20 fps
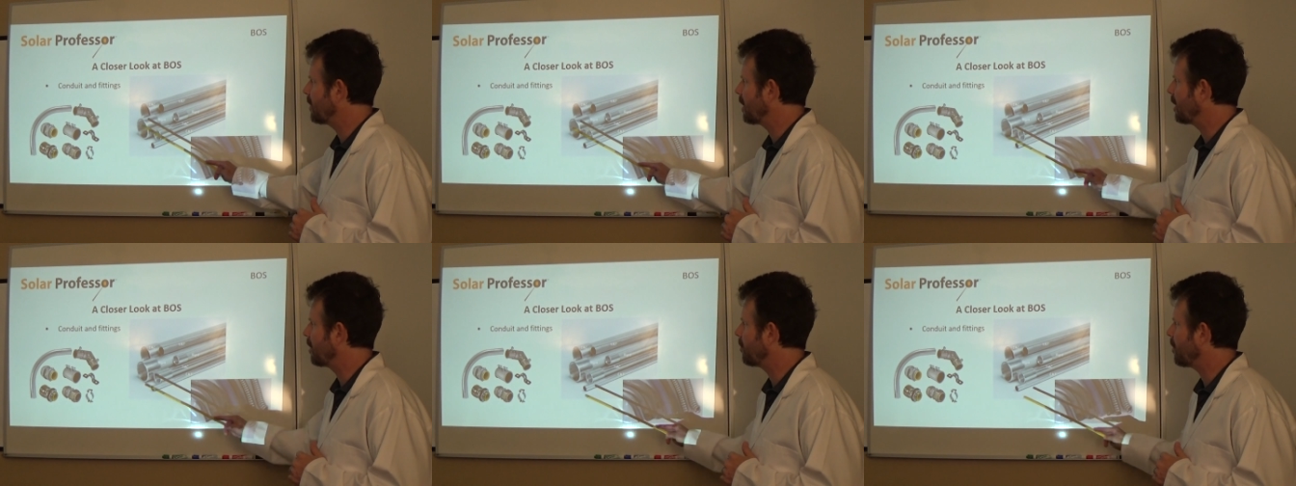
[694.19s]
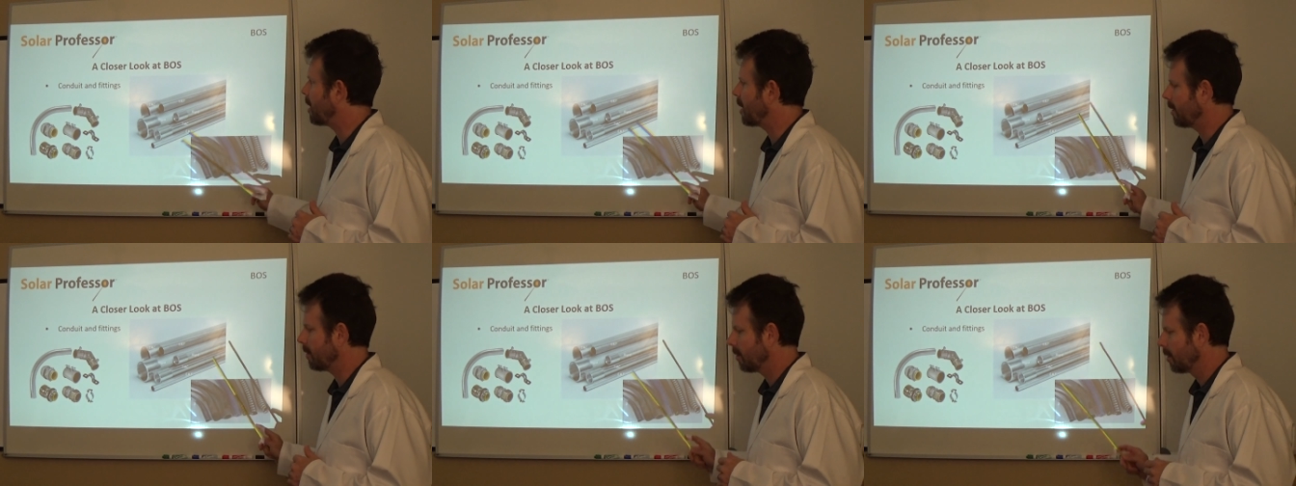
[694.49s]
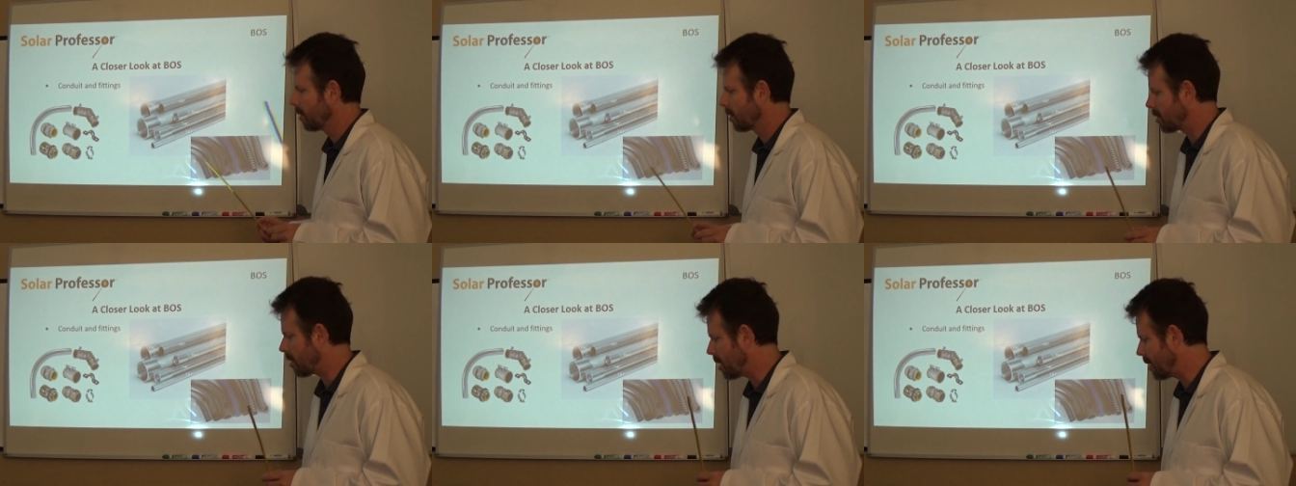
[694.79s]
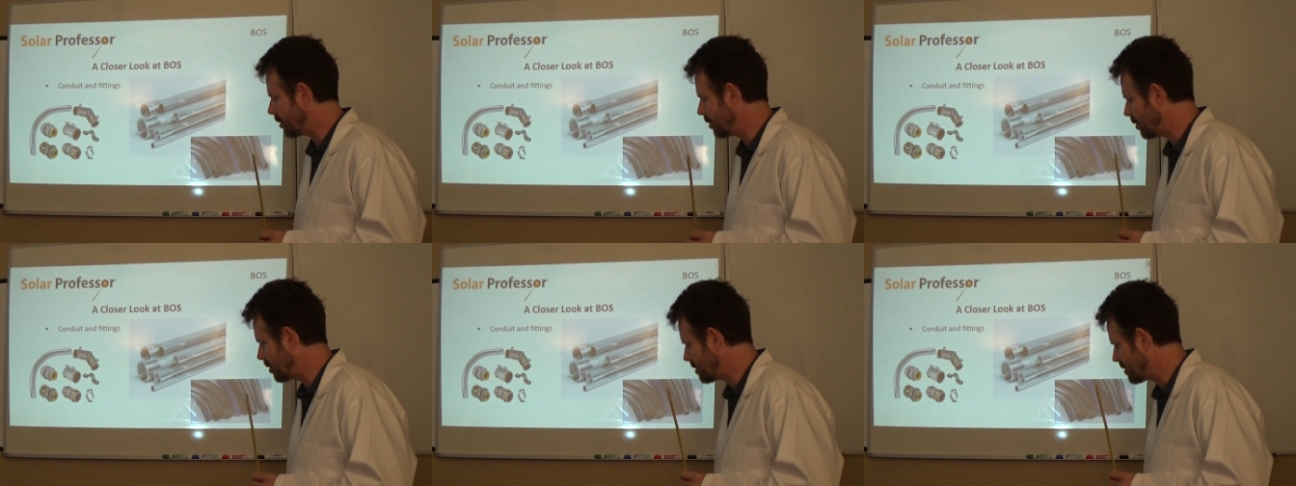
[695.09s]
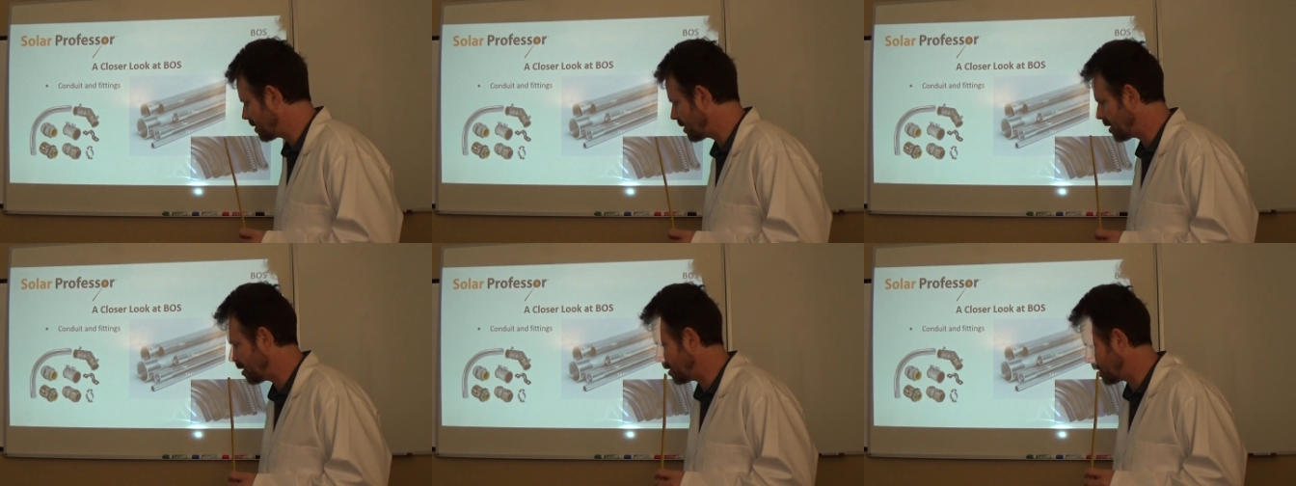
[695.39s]
that in mind.
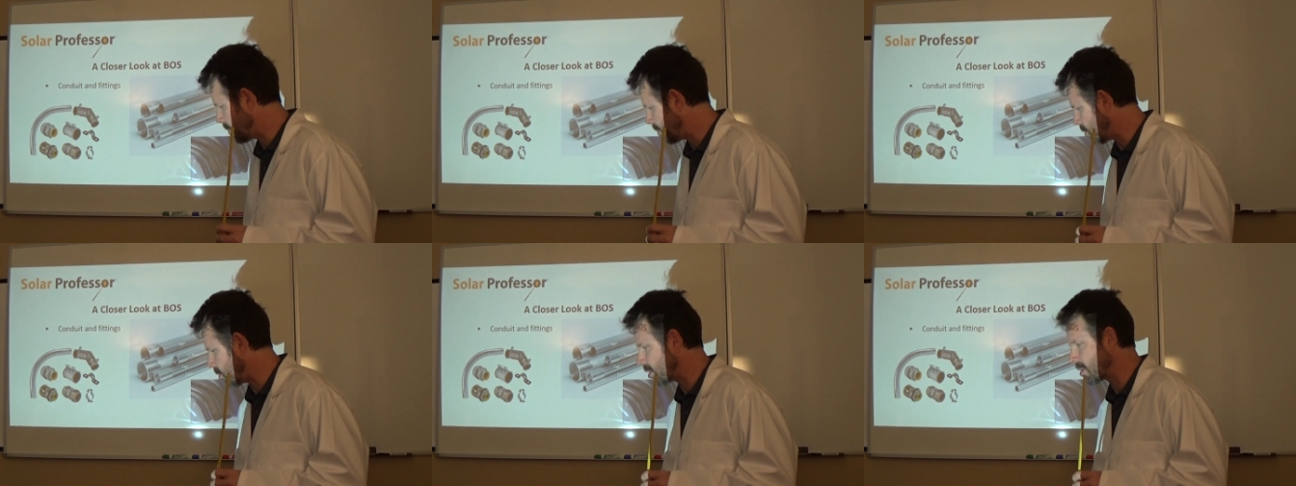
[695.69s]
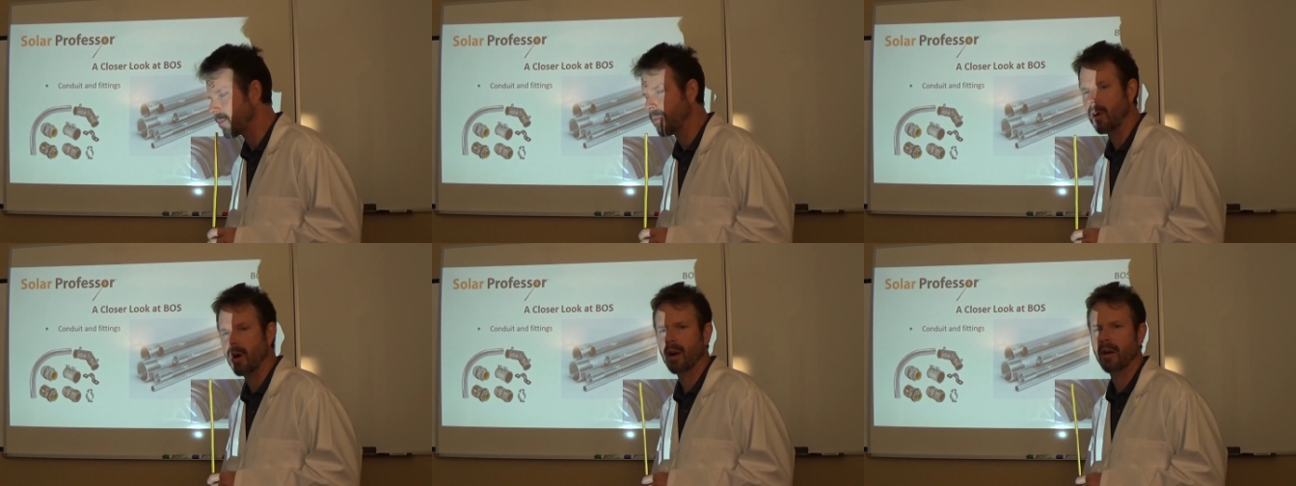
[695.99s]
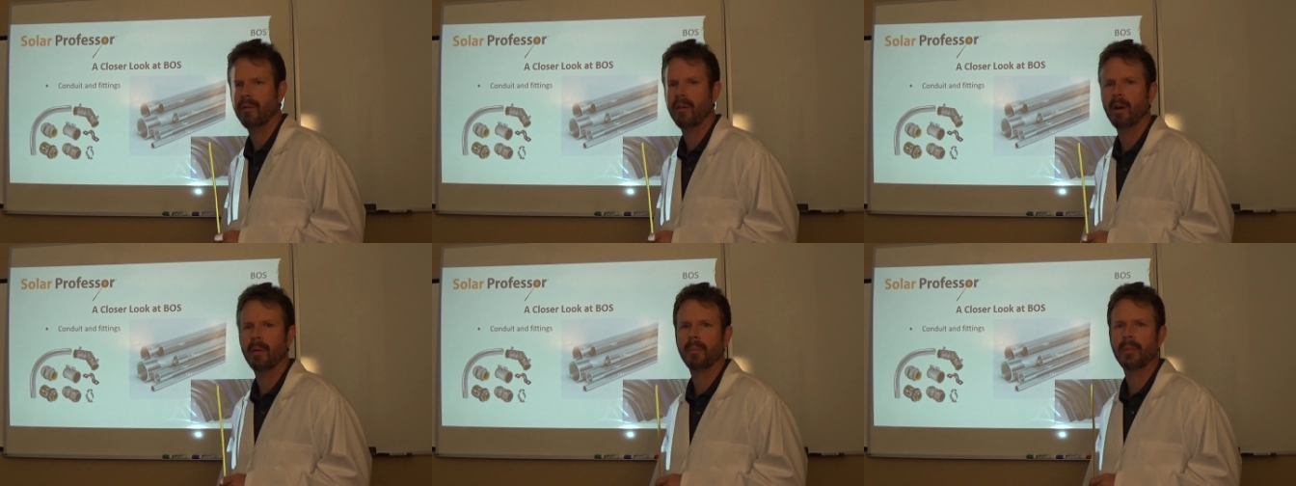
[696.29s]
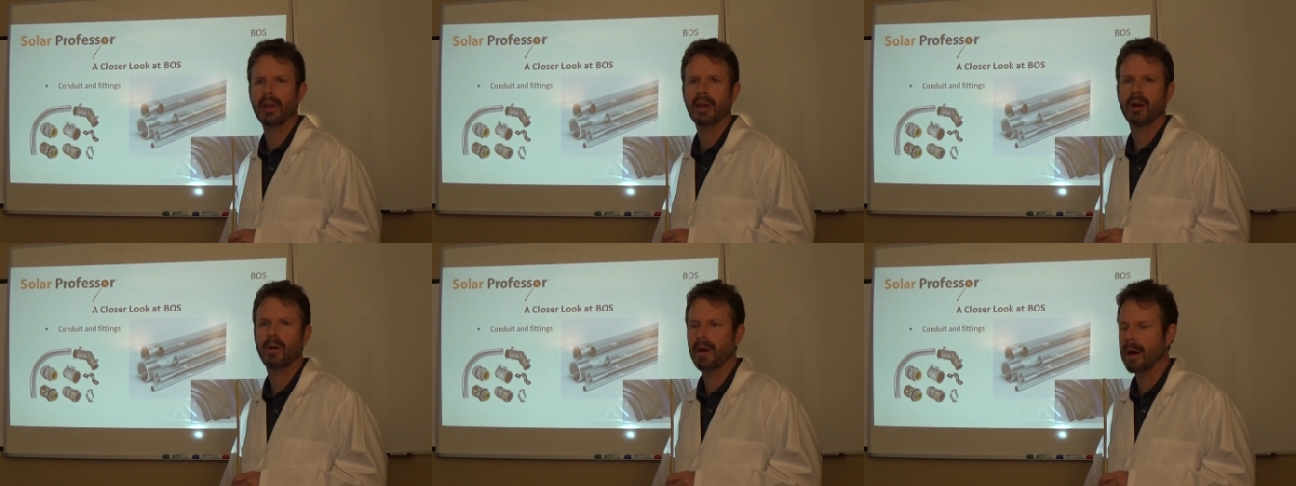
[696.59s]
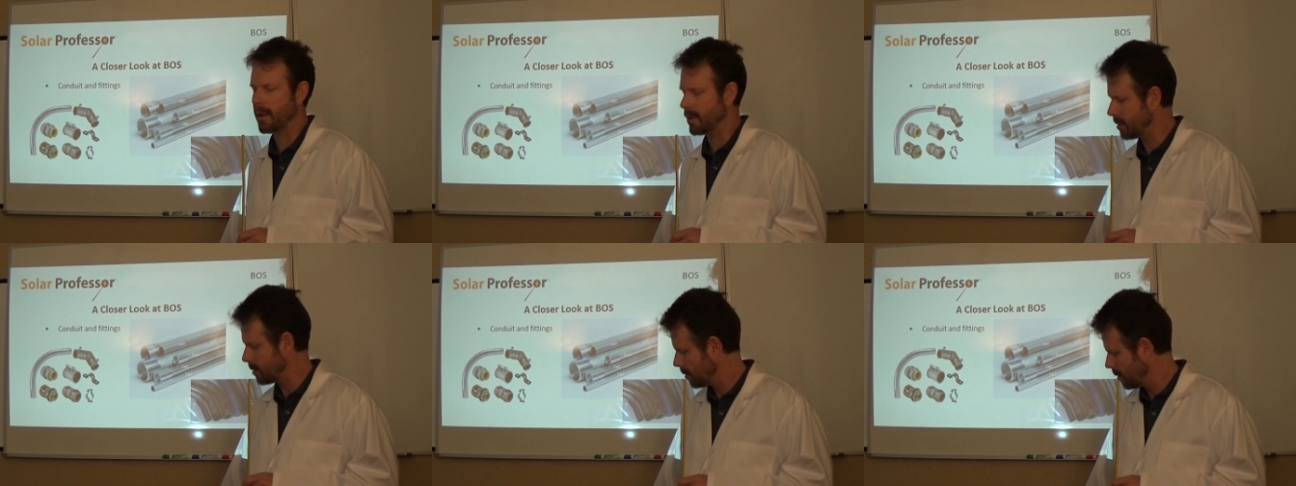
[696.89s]
Conduit's a, an important part of our
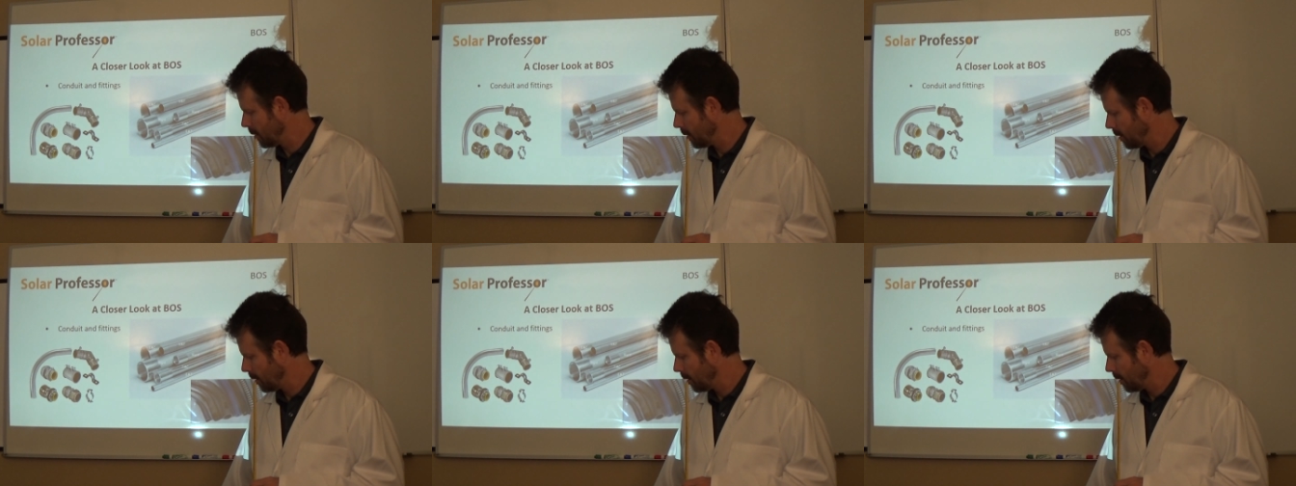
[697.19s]
BOS.